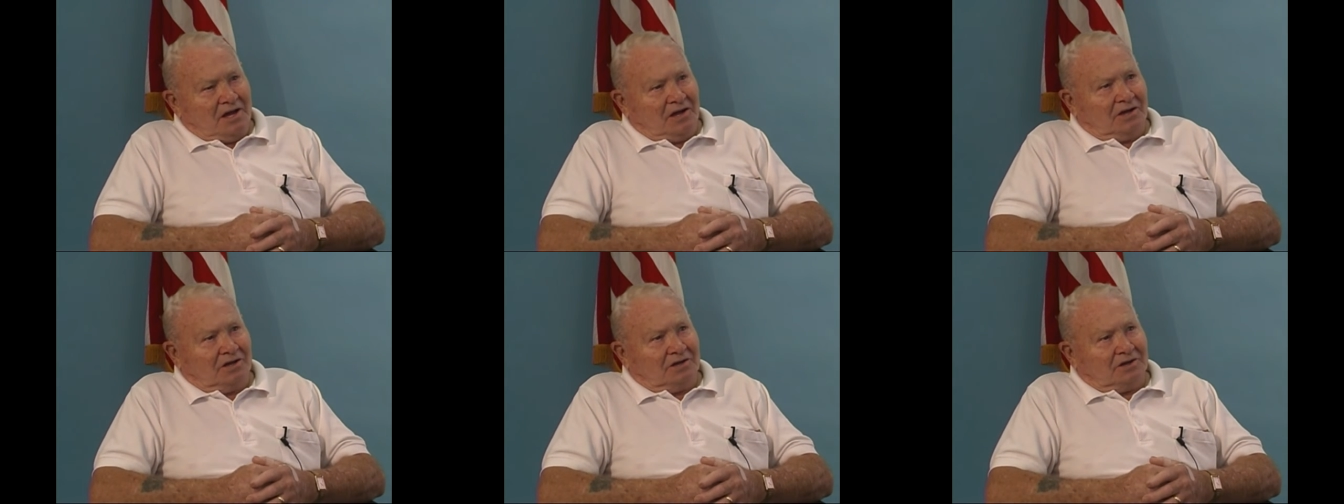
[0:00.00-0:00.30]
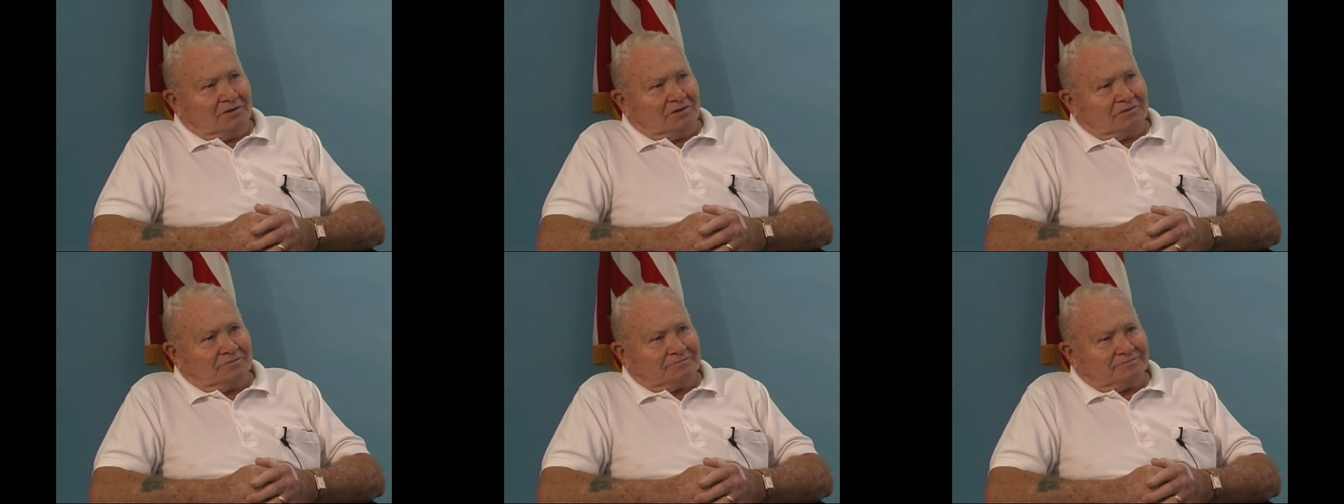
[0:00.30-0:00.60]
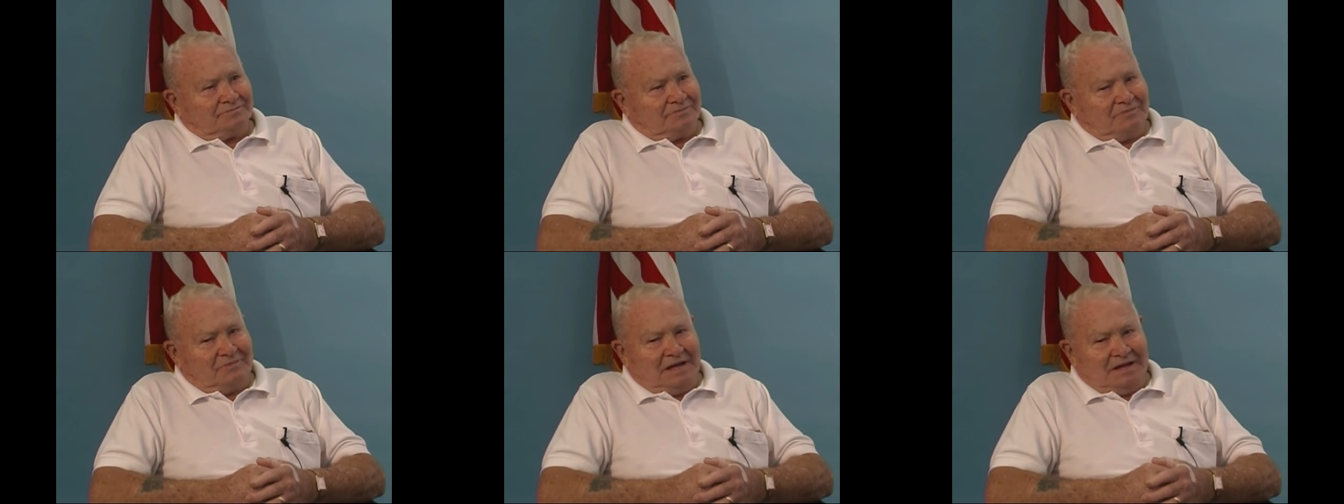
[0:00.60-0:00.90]
uh,
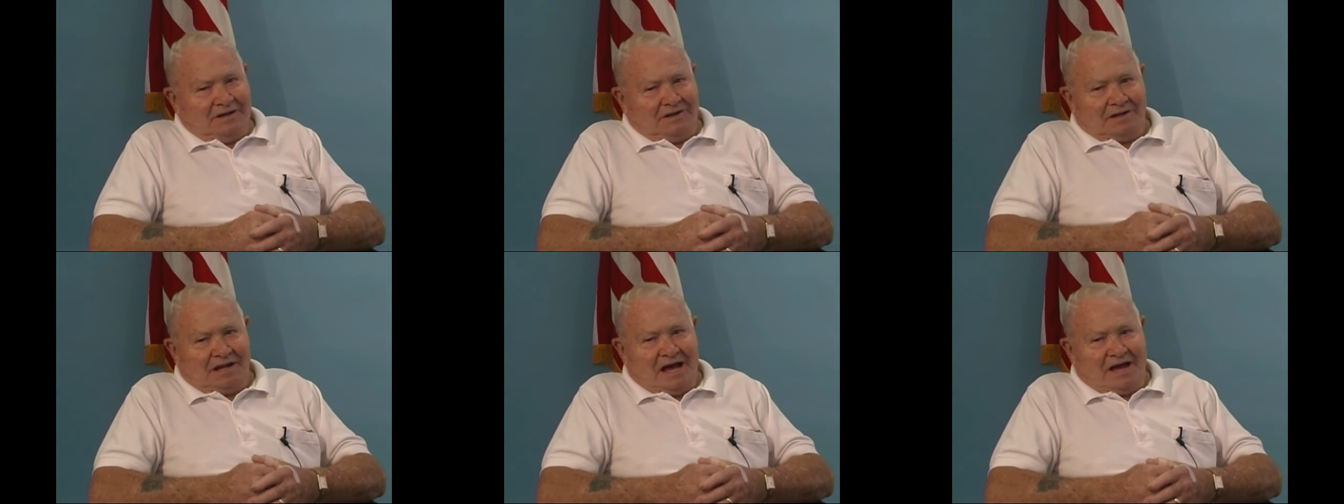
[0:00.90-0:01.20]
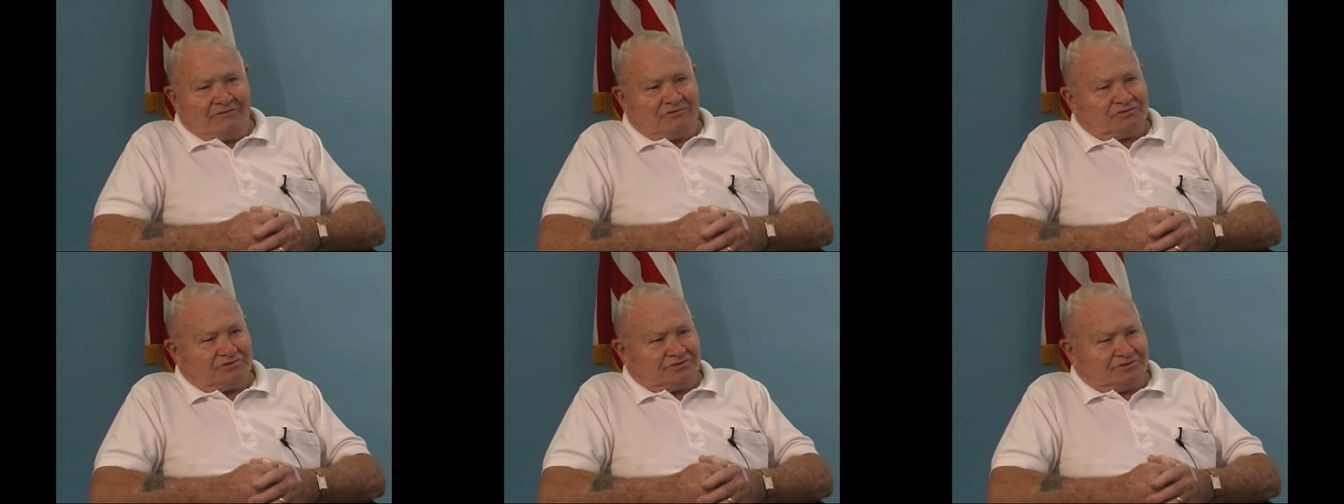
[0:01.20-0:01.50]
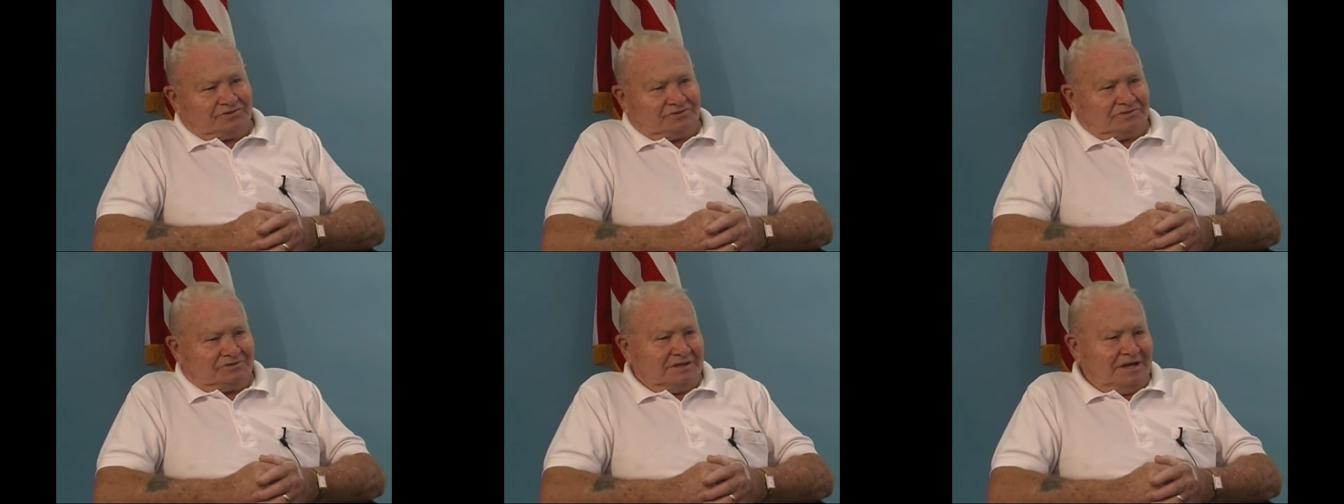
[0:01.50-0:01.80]

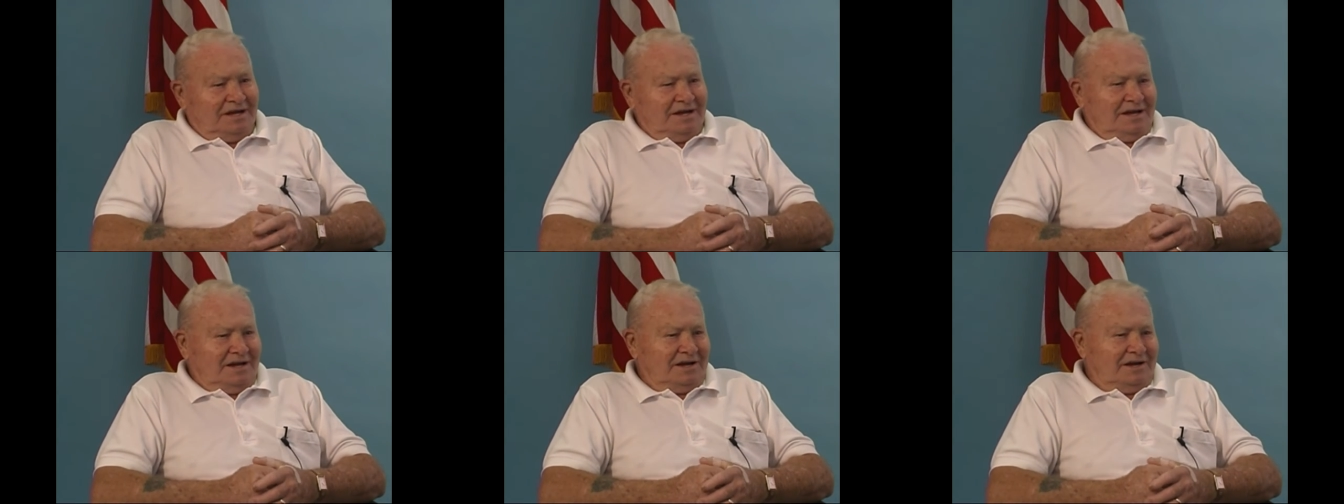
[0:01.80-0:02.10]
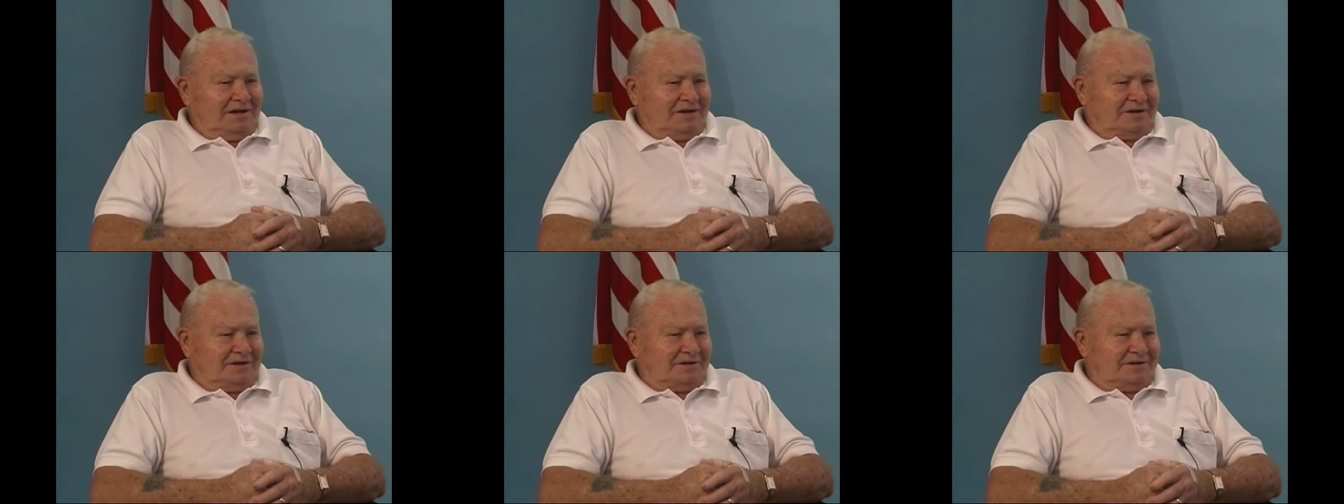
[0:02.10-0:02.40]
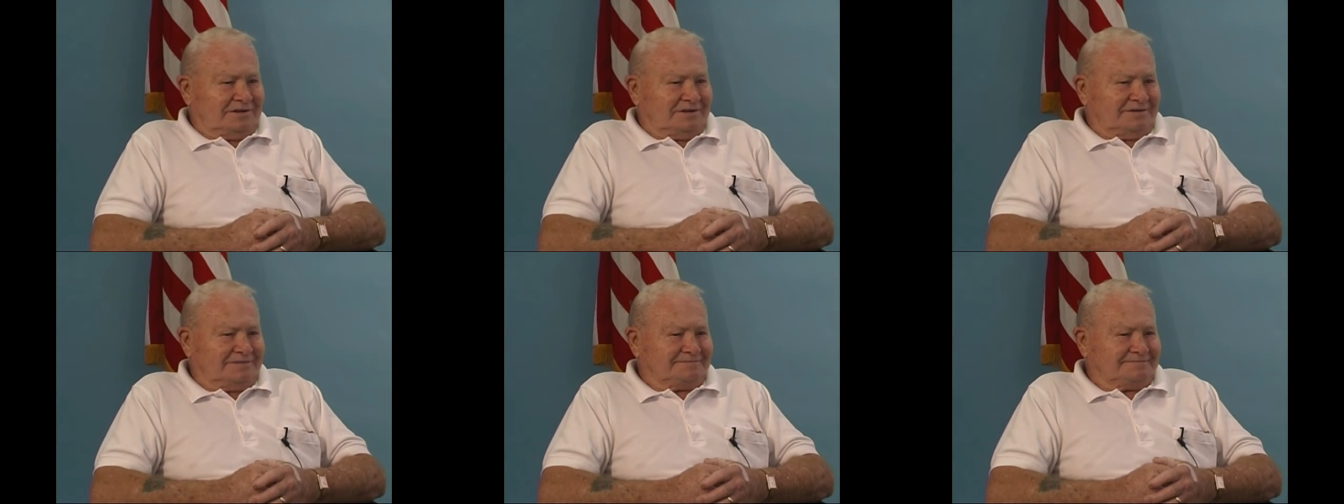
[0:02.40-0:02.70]
life's
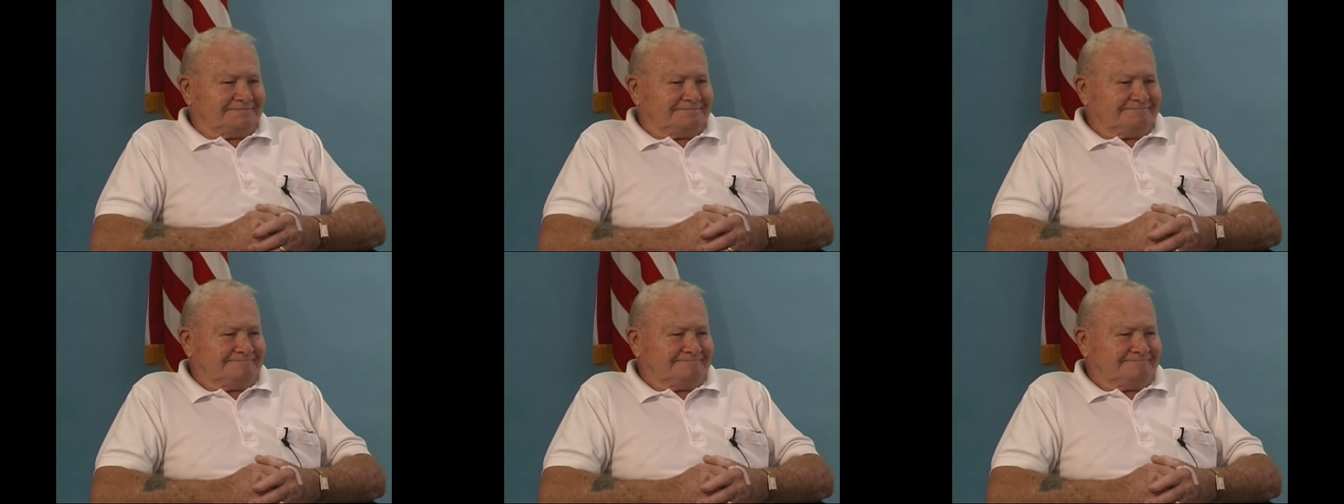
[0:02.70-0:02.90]
uh,